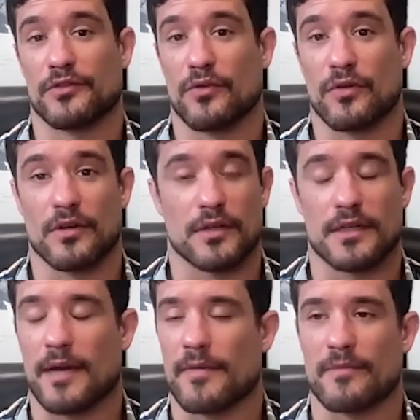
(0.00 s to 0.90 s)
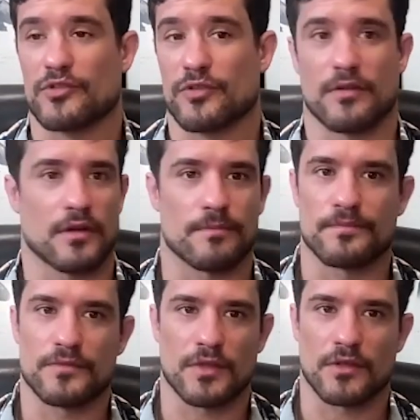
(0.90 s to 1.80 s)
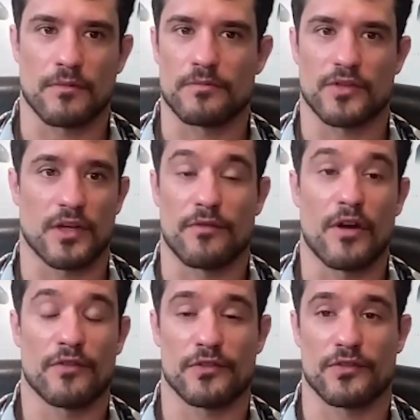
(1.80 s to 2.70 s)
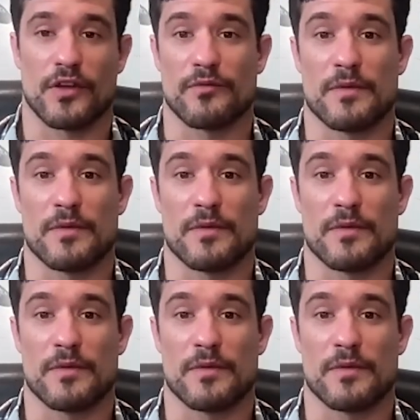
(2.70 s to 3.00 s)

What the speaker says: or I mean, I'm sure a ton of awful stuff.